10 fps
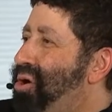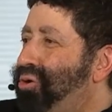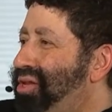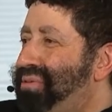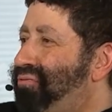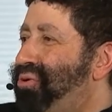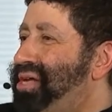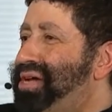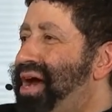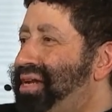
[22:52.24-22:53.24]
only before
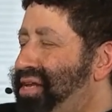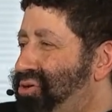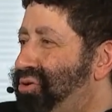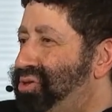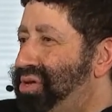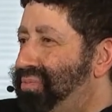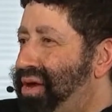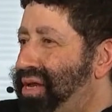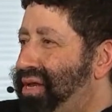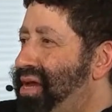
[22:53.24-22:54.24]
he died, he told
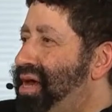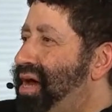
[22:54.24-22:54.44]
somebody.